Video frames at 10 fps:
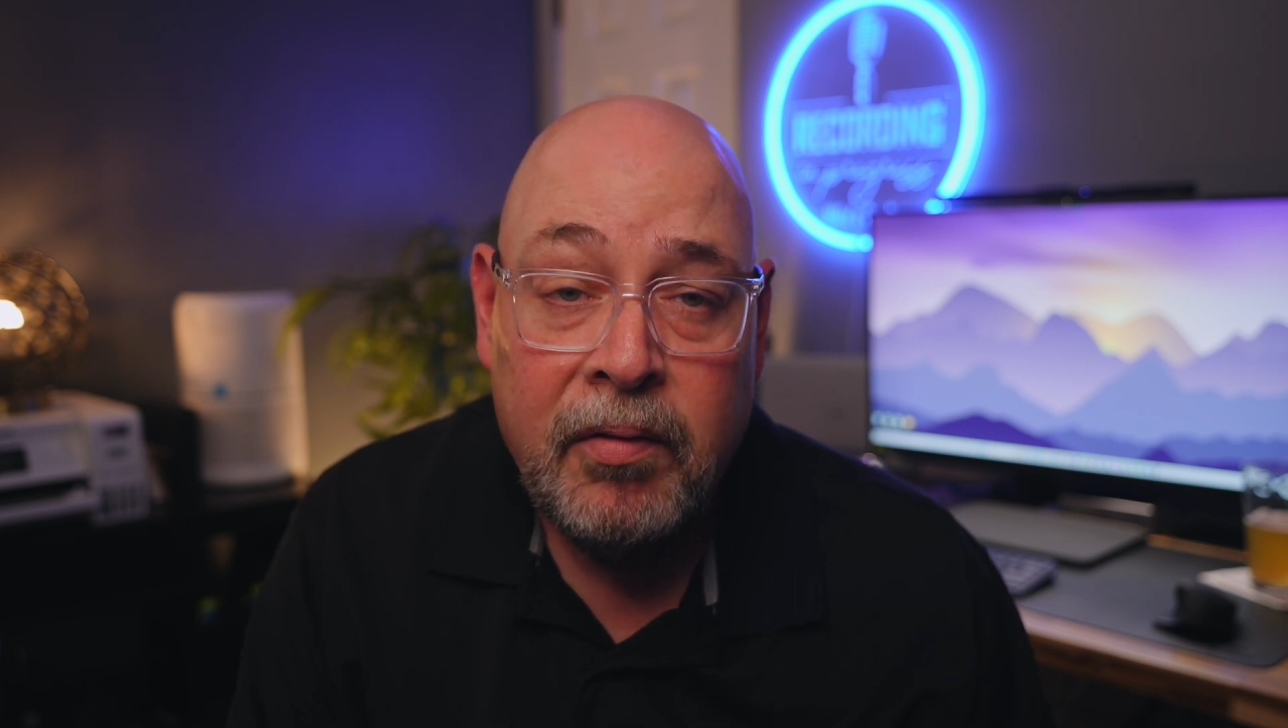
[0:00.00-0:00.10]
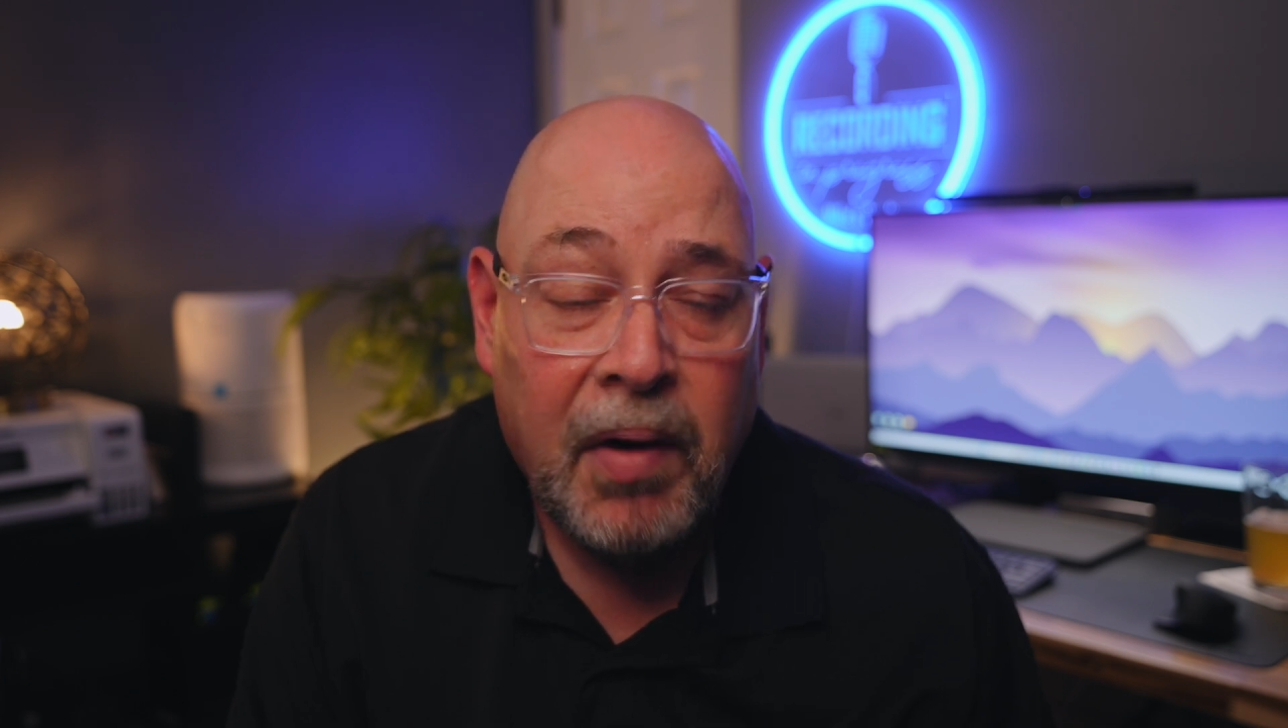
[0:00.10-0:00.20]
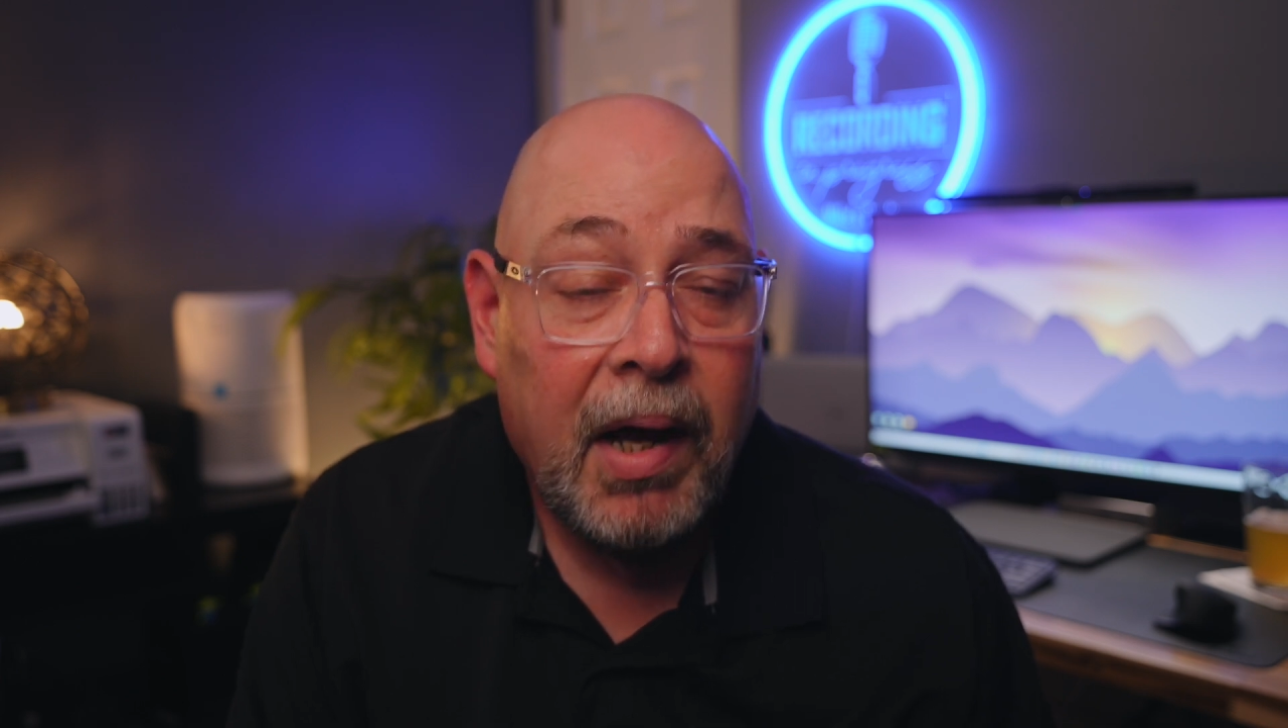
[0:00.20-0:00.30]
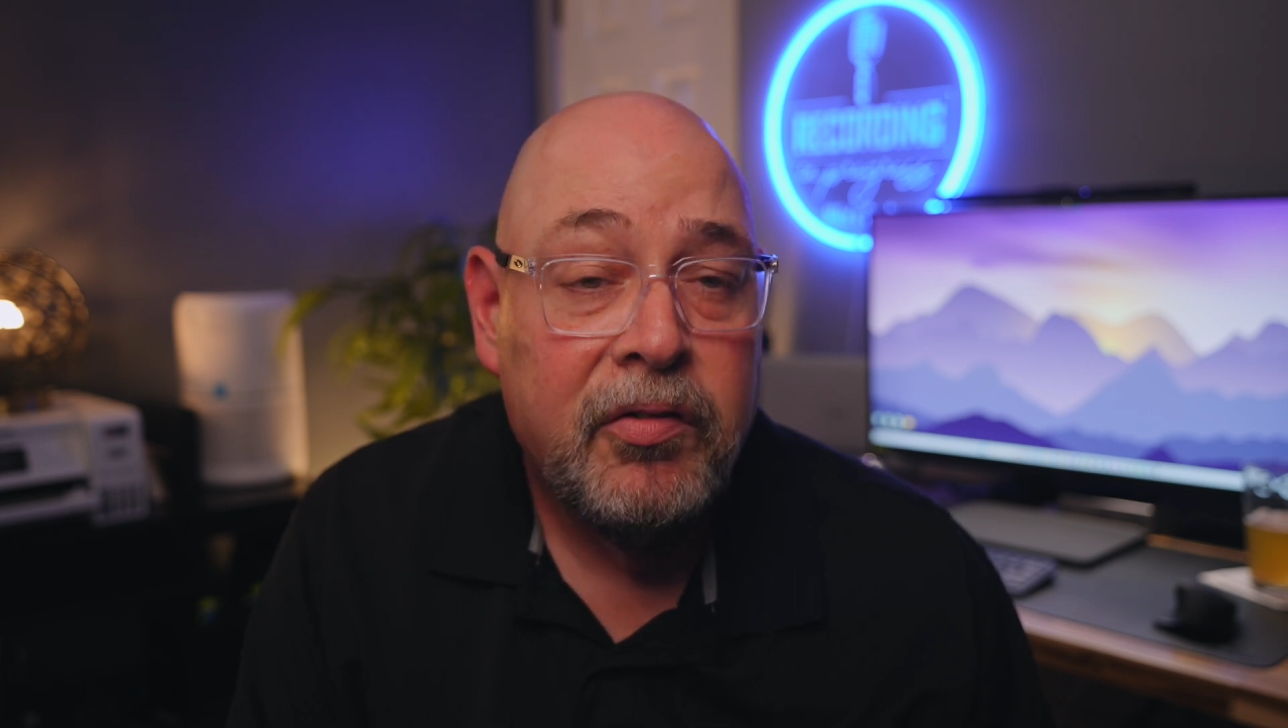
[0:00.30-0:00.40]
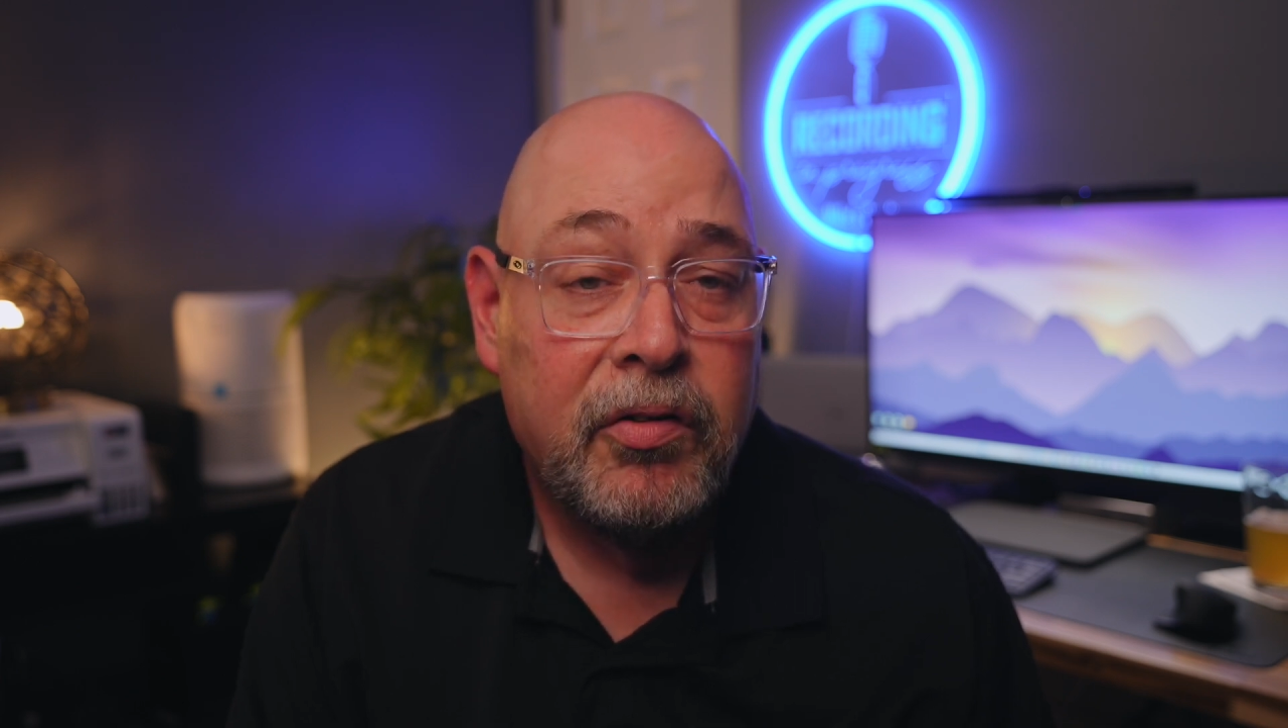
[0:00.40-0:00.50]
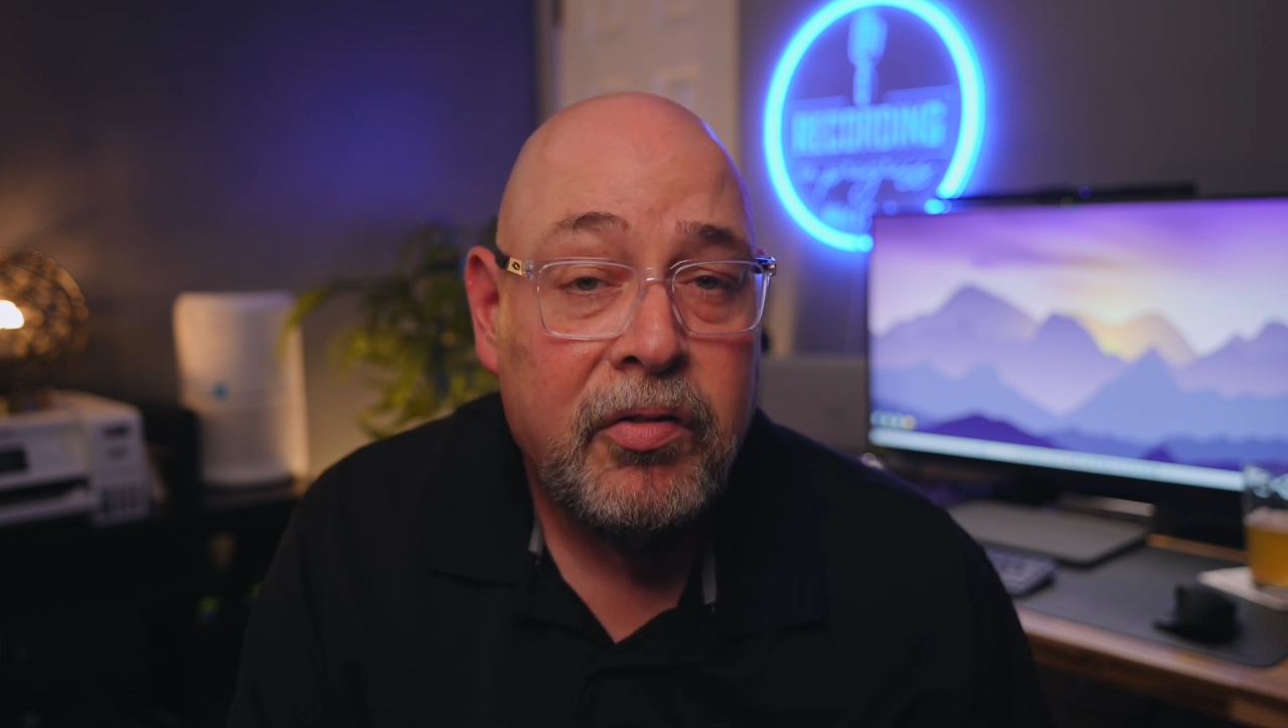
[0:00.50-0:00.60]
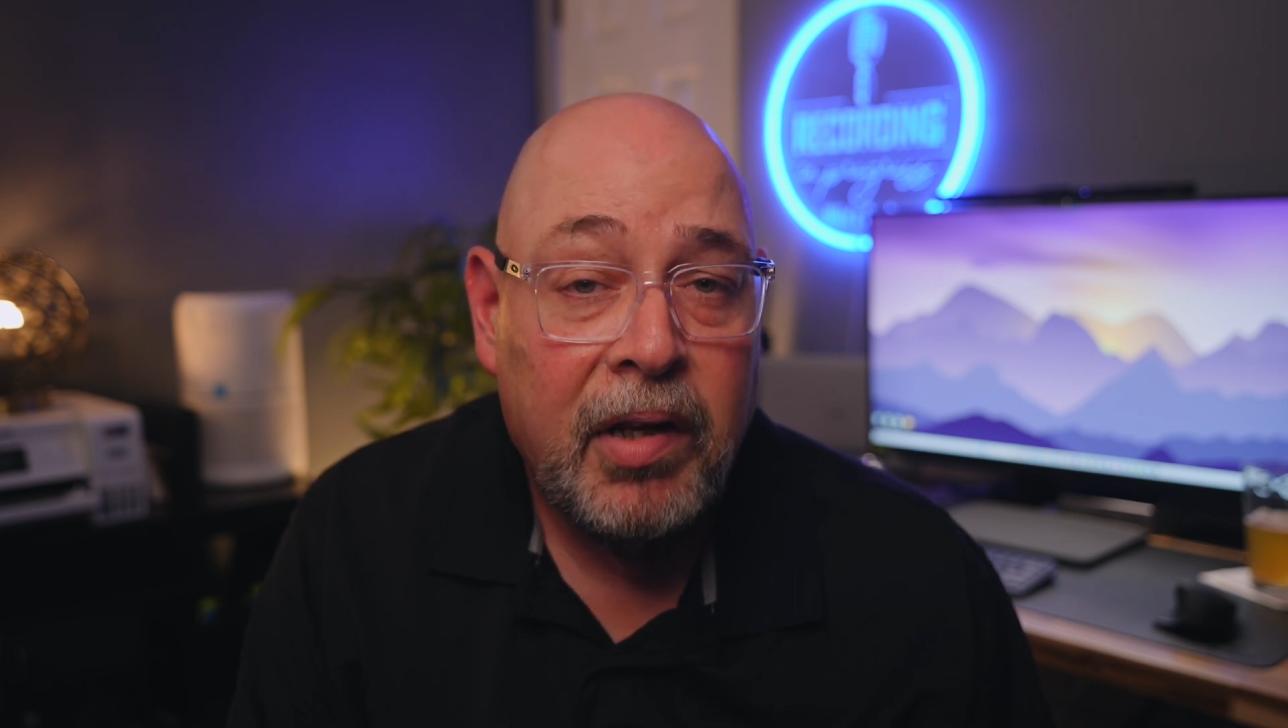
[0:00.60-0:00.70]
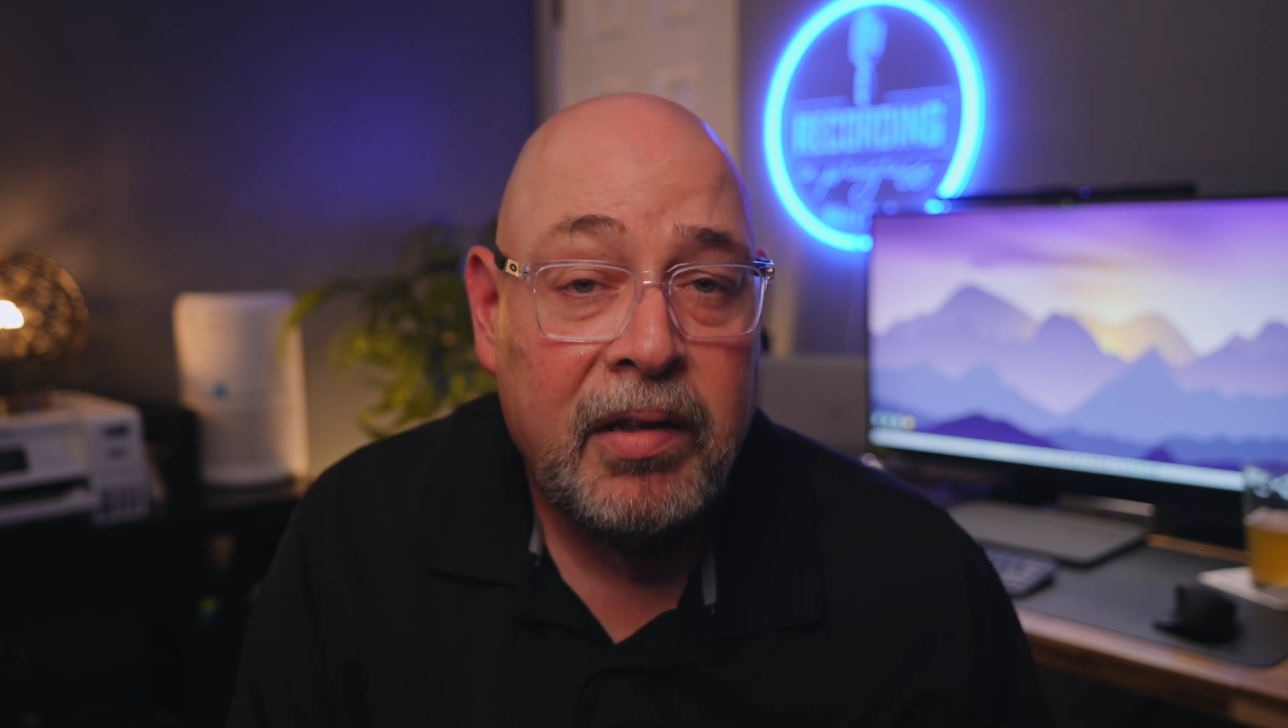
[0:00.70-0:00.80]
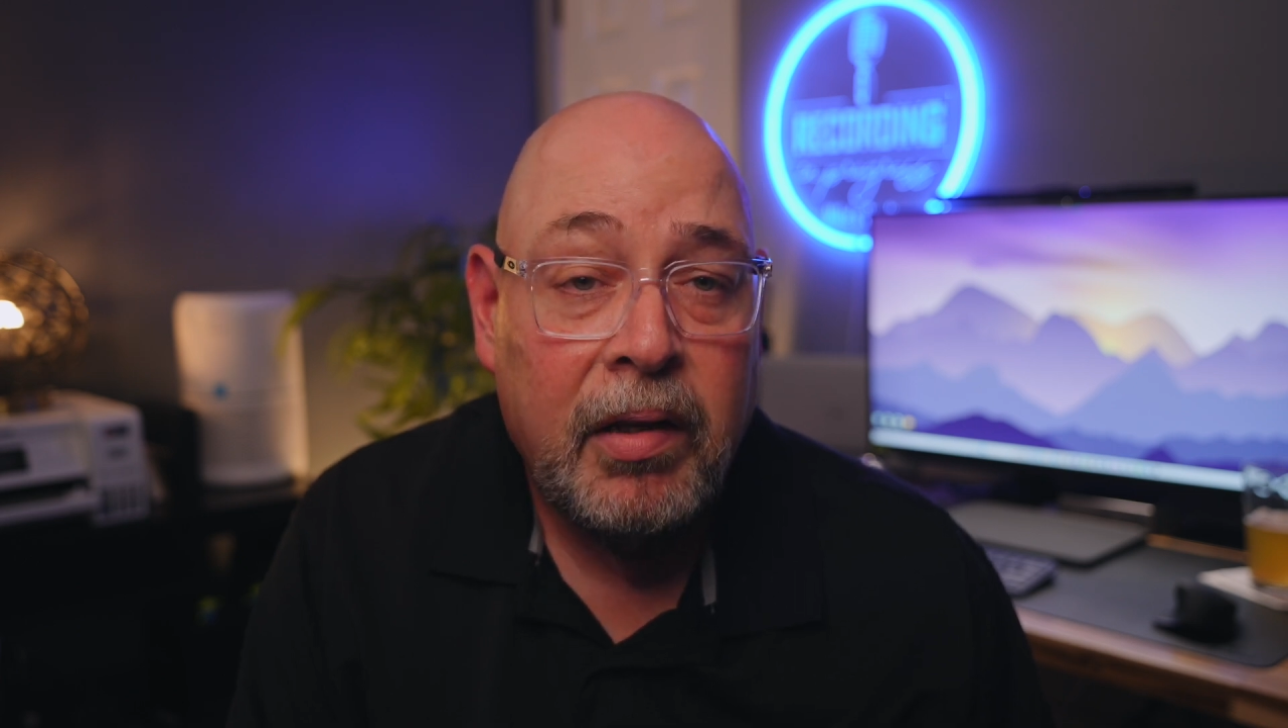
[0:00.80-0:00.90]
Files are sent